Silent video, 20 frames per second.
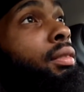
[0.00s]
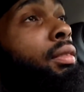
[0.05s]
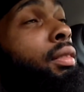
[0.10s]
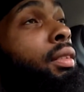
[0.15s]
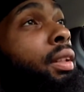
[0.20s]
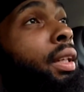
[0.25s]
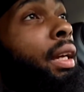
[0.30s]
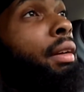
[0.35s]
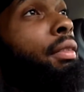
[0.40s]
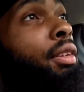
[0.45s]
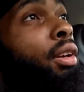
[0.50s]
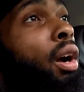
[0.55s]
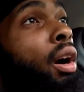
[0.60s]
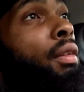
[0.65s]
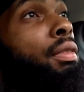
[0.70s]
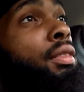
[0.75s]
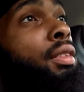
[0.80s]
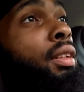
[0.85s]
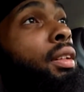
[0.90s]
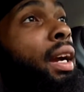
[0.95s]
give it off
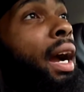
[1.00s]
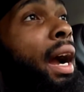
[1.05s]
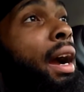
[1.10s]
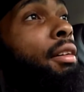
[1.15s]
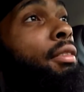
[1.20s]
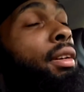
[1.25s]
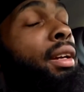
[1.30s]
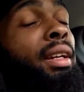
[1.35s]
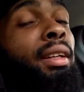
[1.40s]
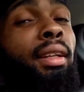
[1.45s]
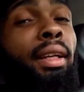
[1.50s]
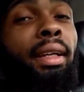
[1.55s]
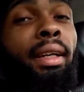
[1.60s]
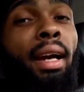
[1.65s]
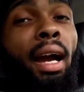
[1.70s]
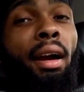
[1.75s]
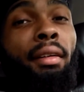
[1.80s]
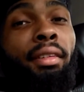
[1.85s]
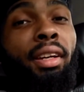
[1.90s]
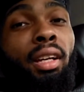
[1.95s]
to Kyrie and let
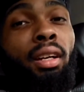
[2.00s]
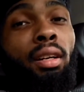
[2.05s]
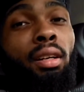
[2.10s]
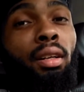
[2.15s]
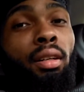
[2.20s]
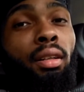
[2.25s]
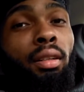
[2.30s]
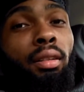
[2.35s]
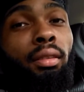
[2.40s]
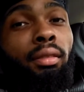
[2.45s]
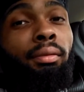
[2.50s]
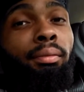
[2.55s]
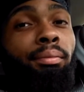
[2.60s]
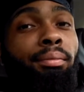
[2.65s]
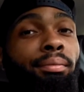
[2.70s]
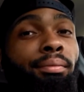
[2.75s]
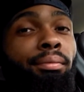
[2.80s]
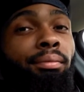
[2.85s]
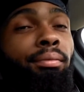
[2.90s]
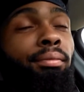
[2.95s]
Kyrie cook.
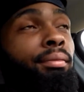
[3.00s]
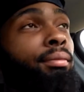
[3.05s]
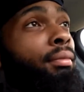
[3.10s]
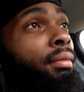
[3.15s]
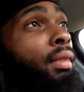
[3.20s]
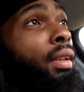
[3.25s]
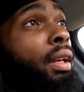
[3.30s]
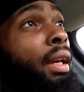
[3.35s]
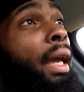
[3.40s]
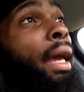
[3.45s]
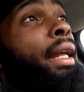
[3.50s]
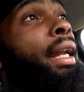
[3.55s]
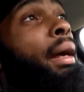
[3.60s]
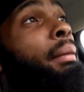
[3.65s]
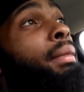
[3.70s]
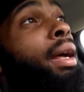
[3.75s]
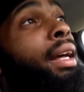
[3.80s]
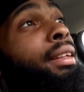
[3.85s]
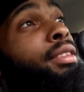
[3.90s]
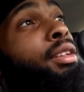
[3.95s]
And I'm
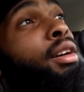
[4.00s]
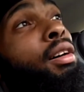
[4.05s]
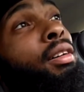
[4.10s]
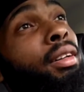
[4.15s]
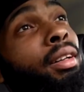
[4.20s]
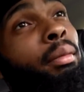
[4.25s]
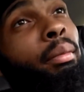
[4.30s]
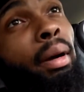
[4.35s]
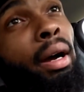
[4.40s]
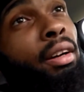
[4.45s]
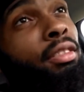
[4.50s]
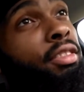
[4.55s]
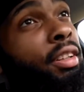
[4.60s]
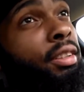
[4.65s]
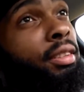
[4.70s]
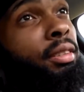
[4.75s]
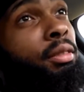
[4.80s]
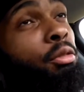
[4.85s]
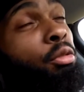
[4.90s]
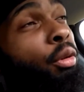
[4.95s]
not talking about
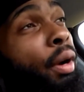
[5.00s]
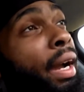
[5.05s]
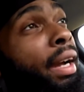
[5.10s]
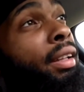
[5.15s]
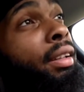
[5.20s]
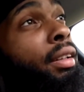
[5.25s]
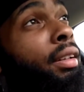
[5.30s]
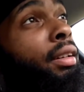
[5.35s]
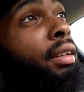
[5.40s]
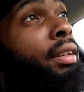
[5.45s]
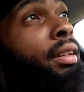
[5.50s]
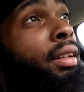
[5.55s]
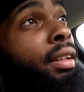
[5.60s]
just regular,